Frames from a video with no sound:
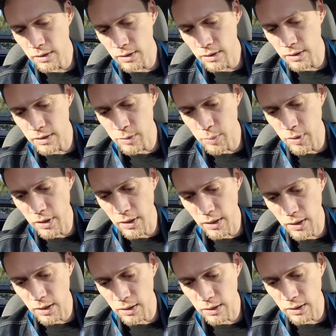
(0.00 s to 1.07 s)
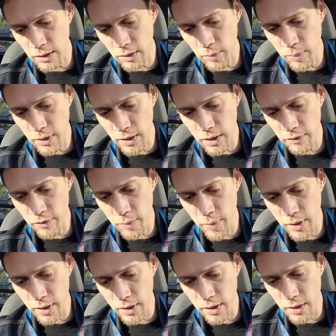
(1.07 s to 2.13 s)
is being a little bit of a
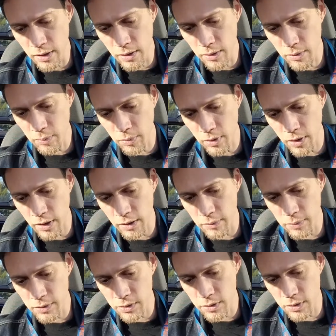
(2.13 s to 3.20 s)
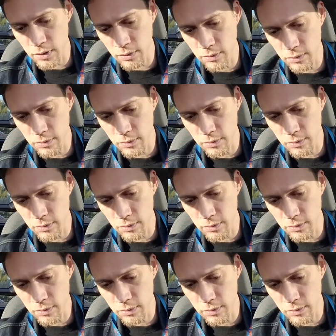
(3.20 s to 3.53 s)
pain, perhaps? No?